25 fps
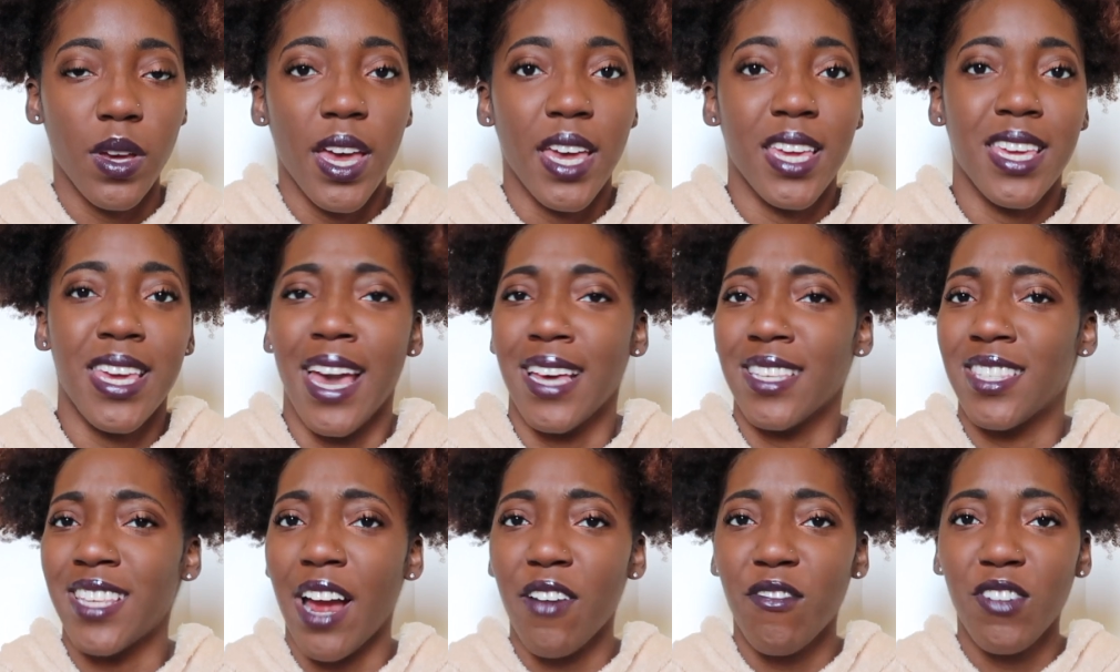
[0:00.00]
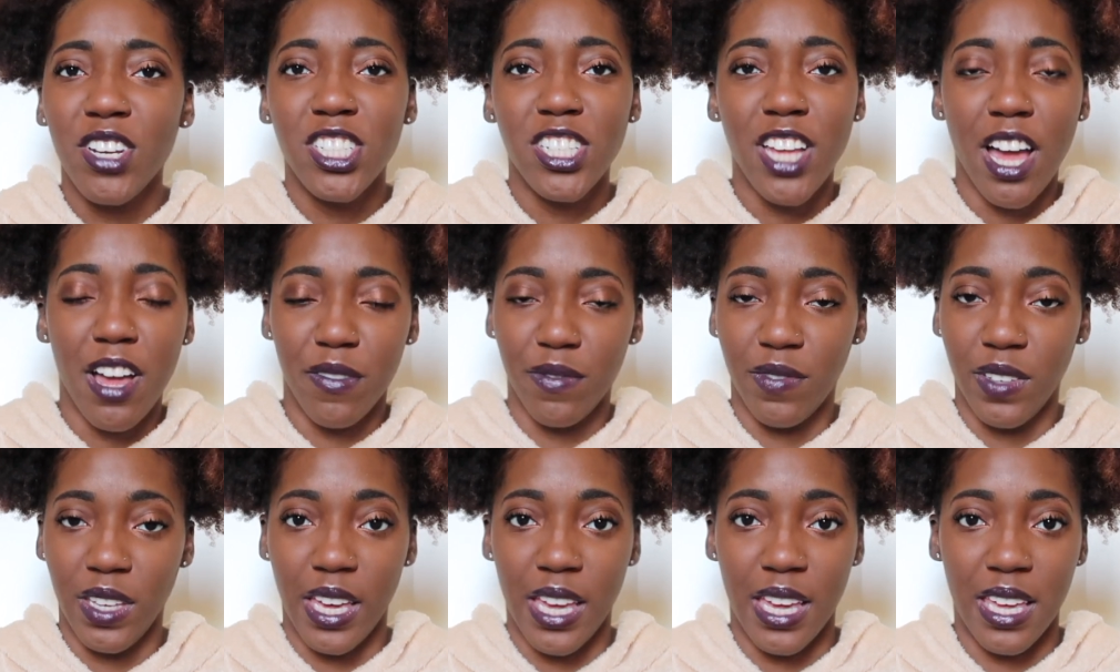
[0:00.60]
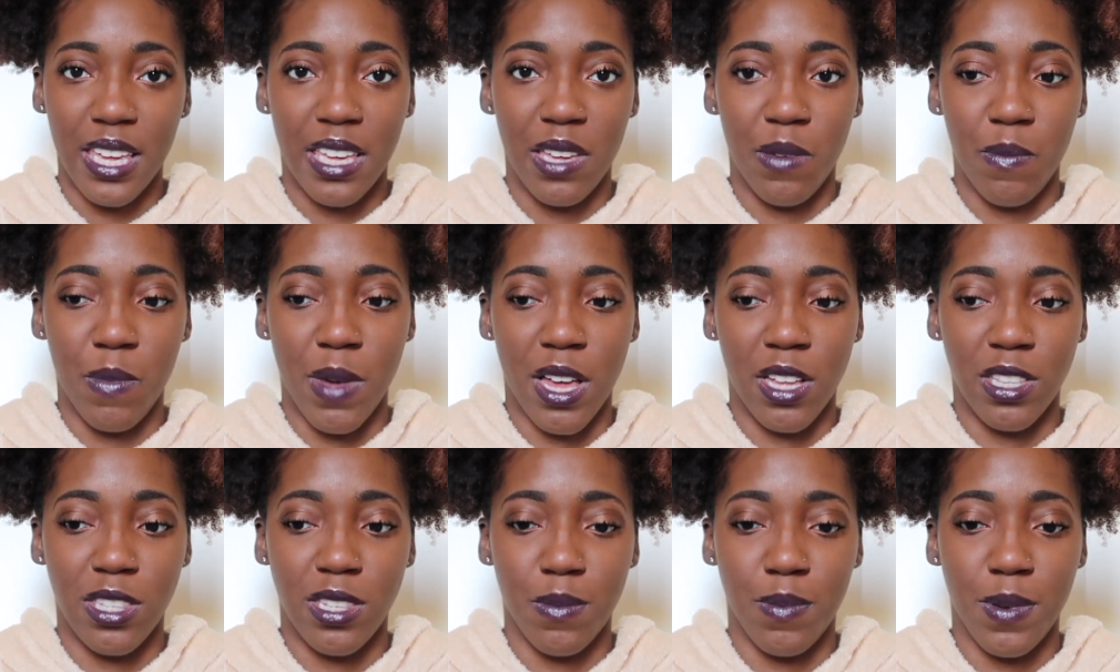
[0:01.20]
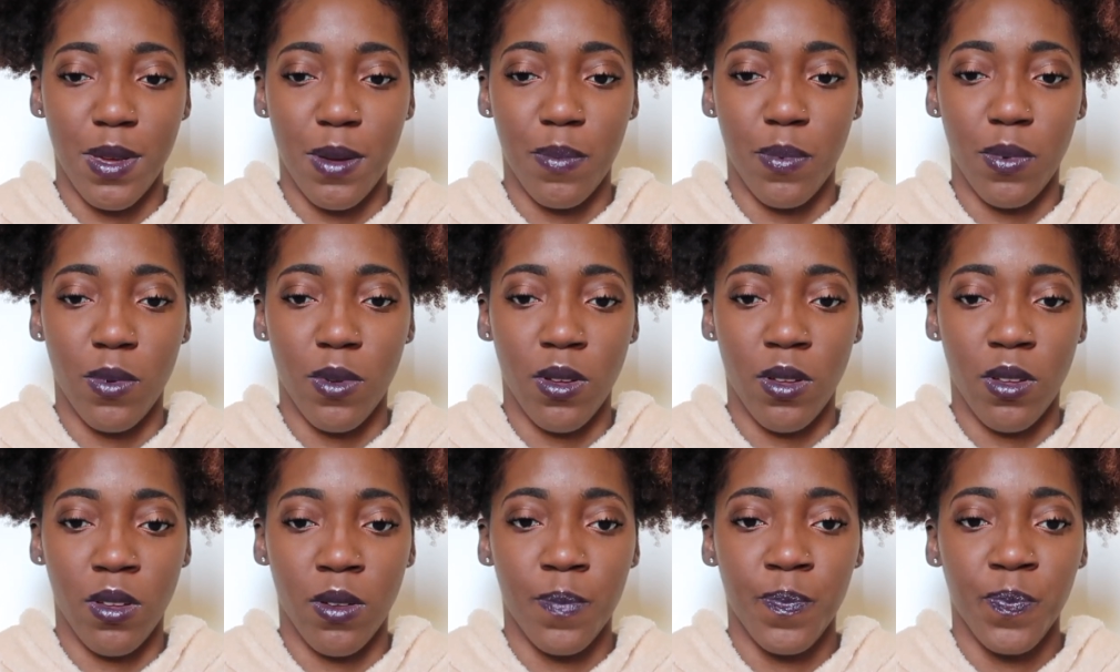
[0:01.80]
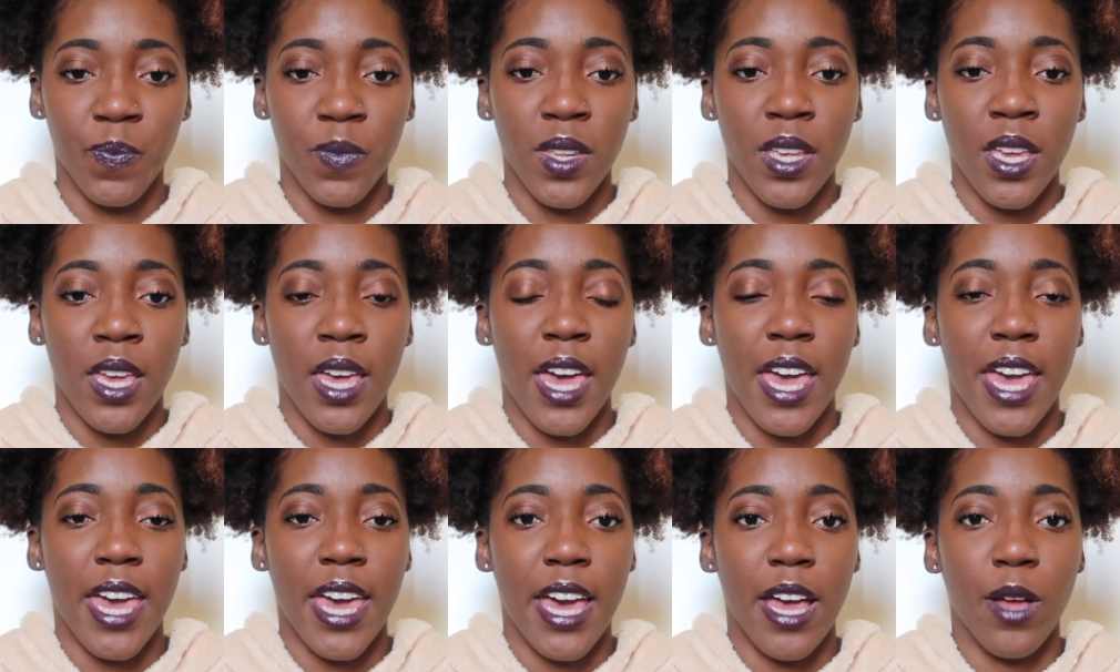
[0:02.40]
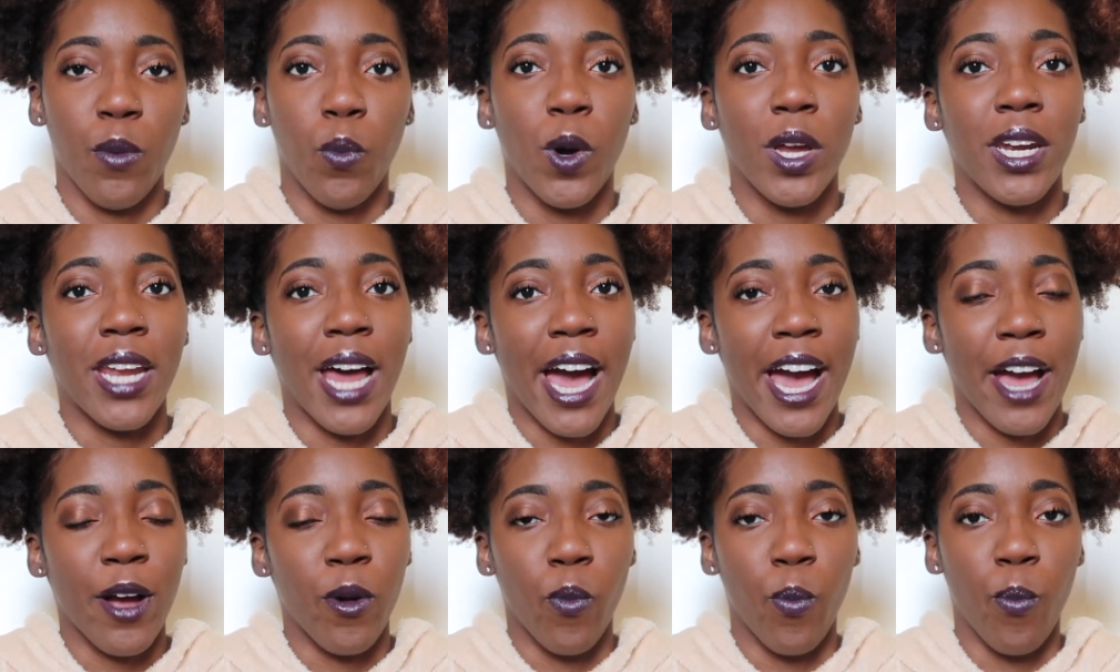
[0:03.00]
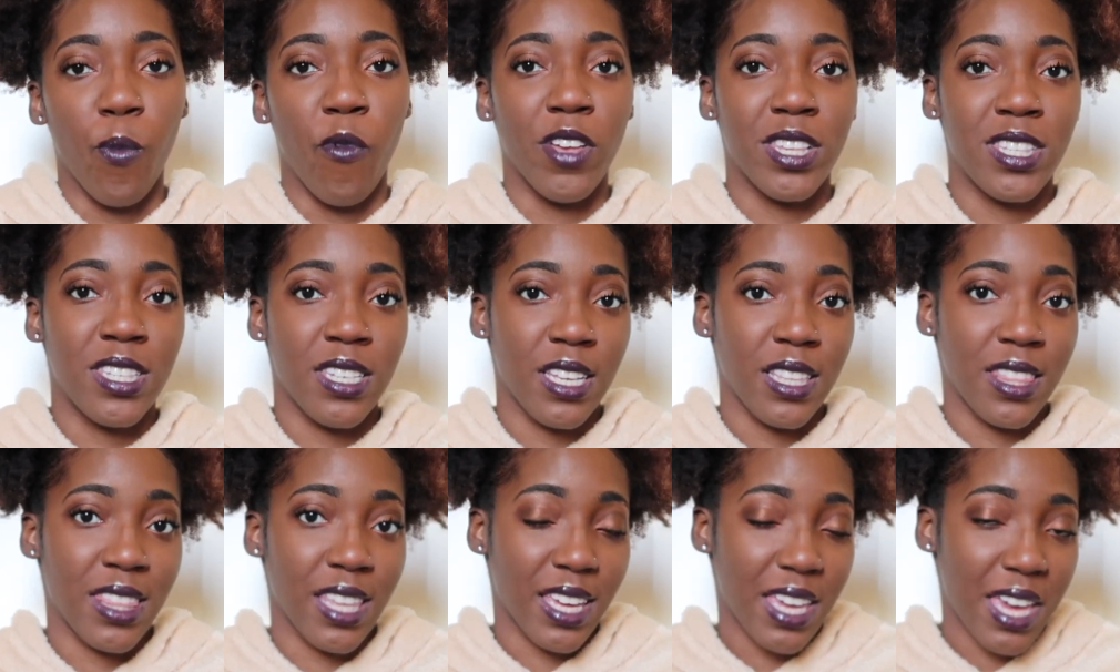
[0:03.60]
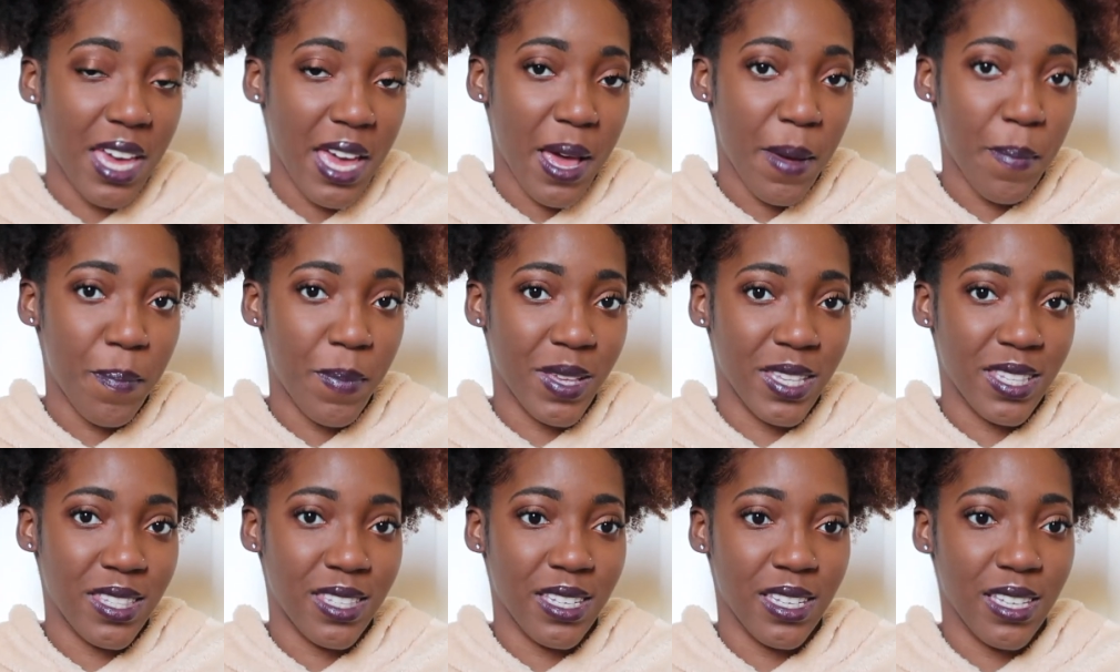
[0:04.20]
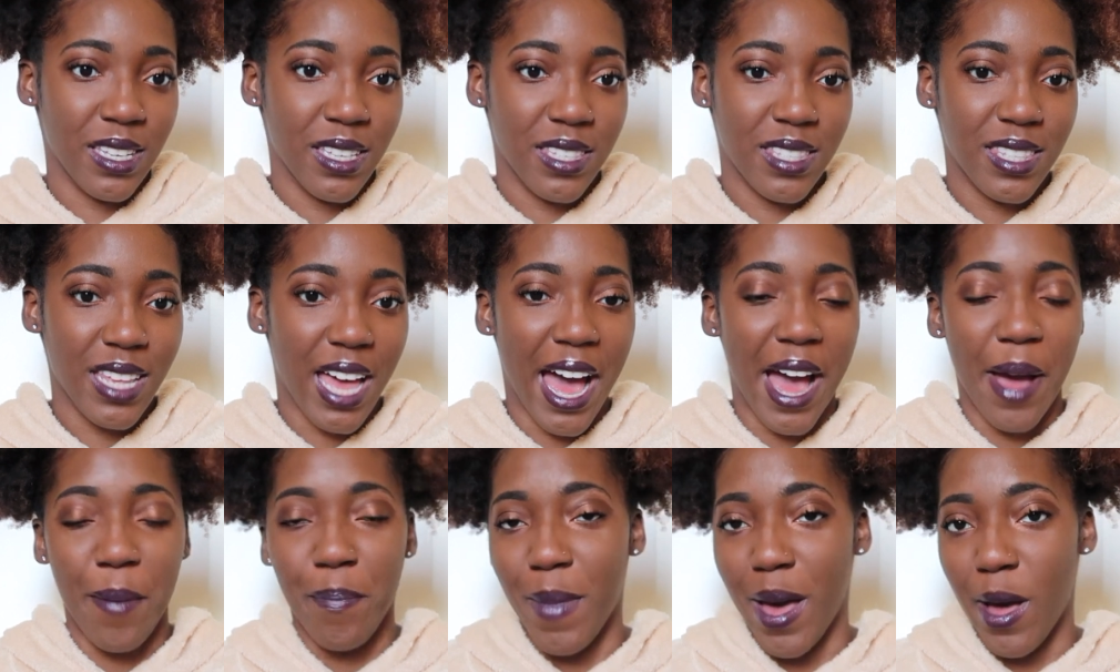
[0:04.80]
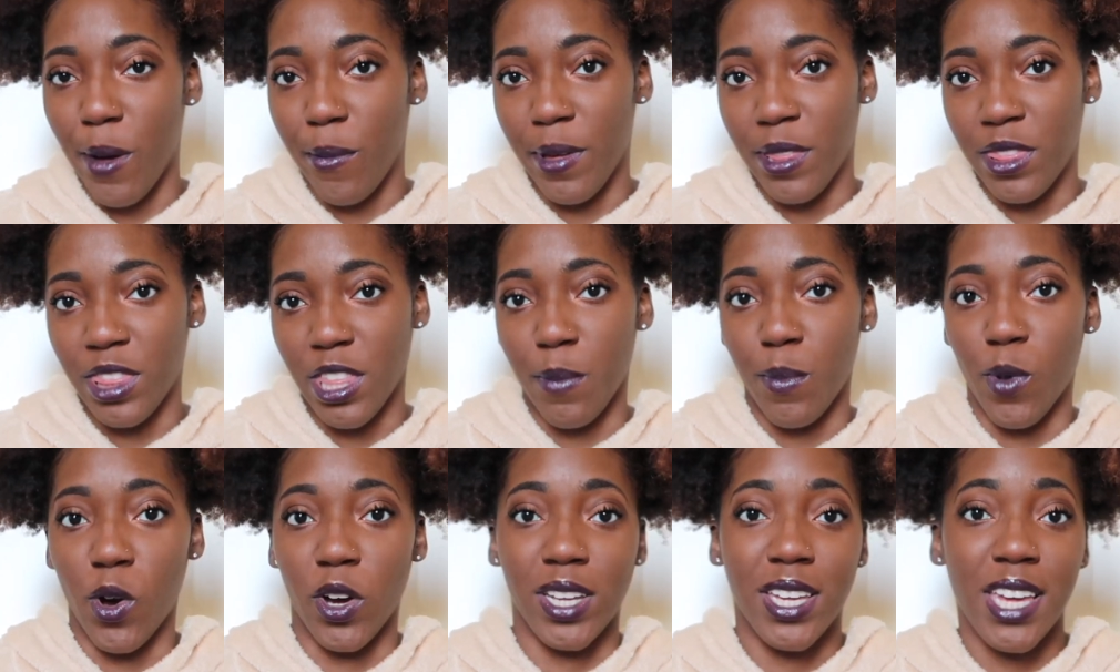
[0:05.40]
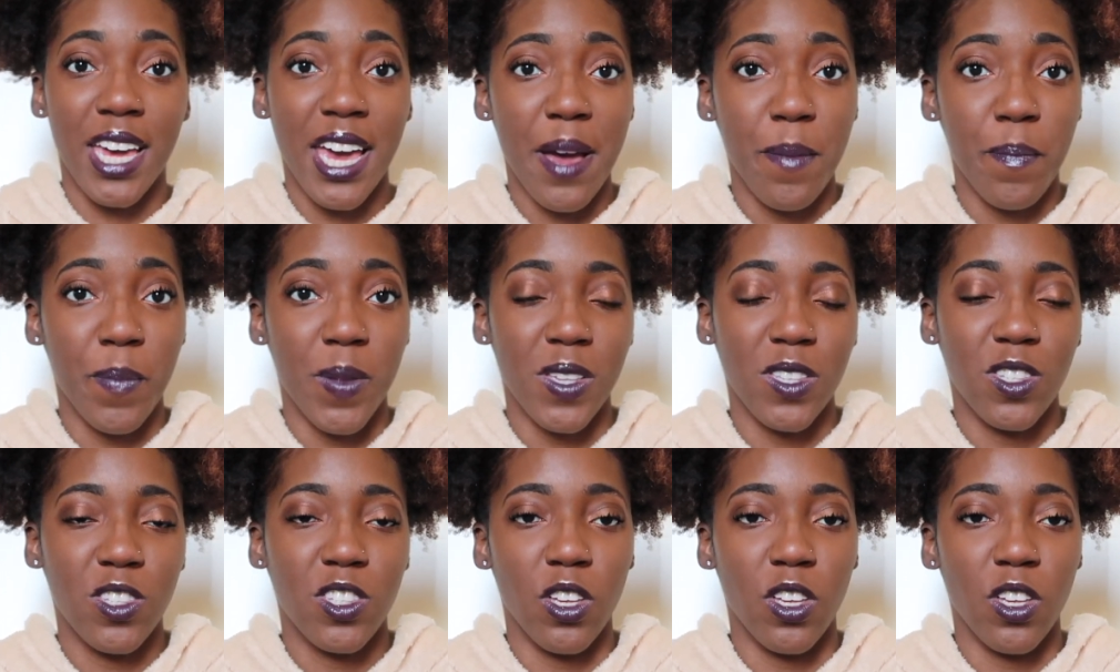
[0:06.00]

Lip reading: yes, I reached out via email to people, and when I visited the campuses, I met with them on campus.